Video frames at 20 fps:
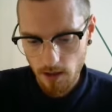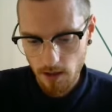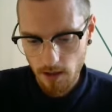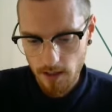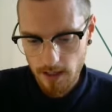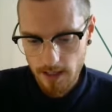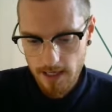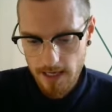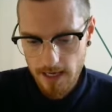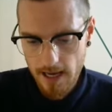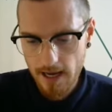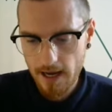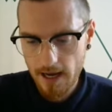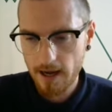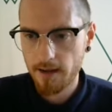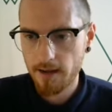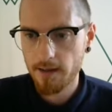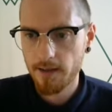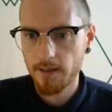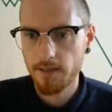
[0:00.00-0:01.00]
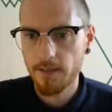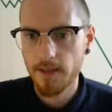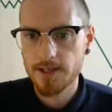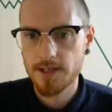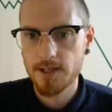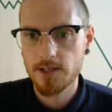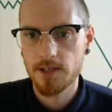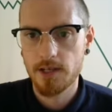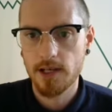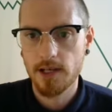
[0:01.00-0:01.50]
Here,
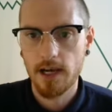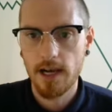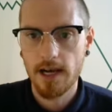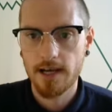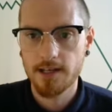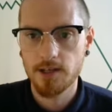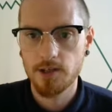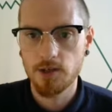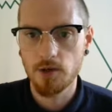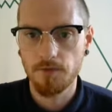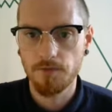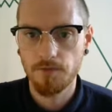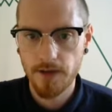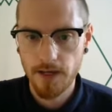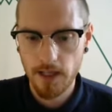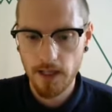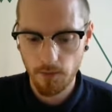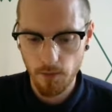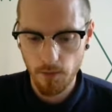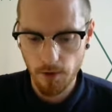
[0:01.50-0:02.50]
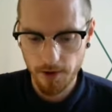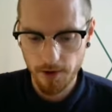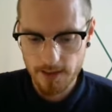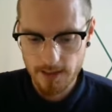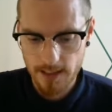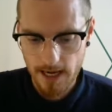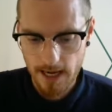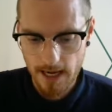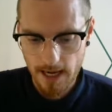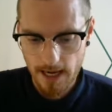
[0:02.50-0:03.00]
this is collecting your fieldwork
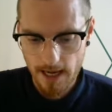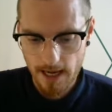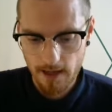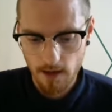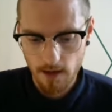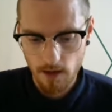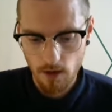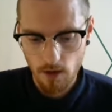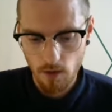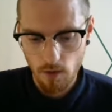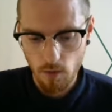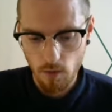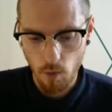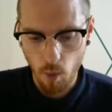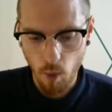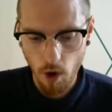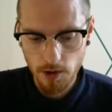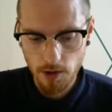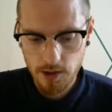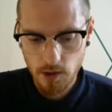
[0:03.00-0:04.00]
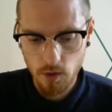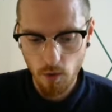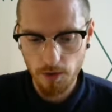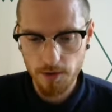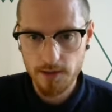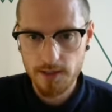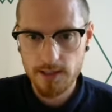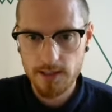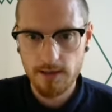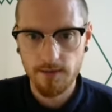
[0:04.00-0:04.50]
data, what
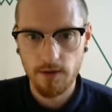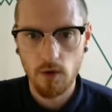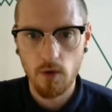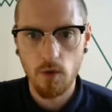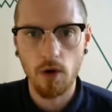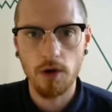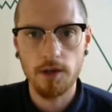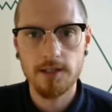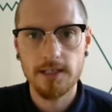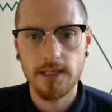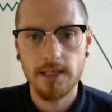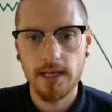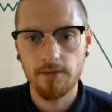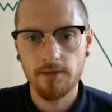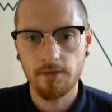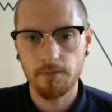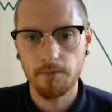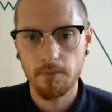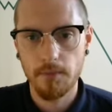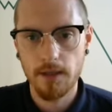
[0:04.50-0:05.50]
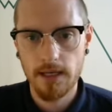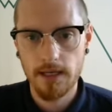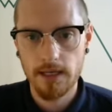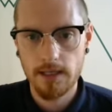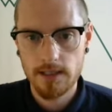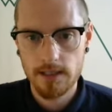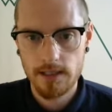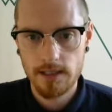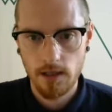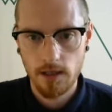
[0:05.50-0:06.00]
quantitative and qualitative
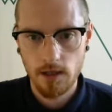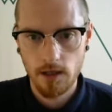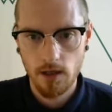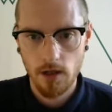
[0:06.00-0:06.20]
means,